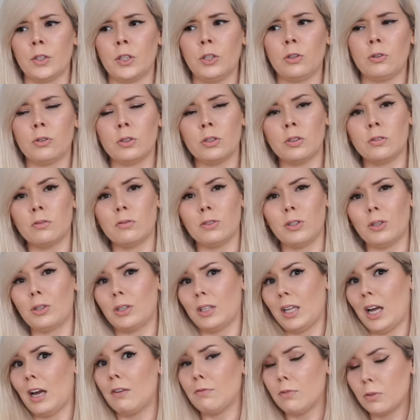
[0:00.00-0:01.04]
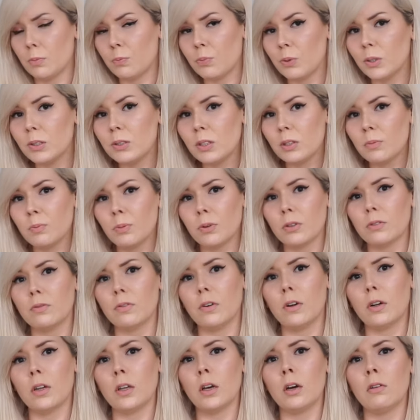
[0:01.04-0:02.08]
you can have your printed
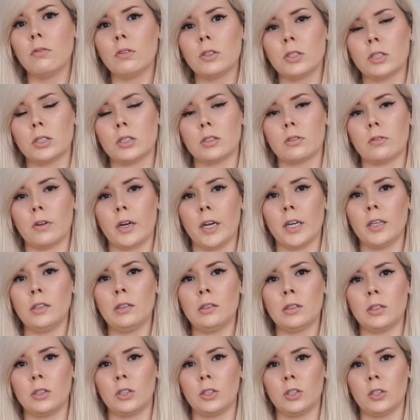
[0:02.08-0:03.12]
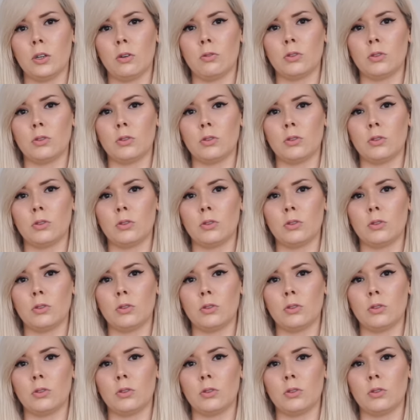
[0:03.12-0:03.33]
portfolio, which is great, you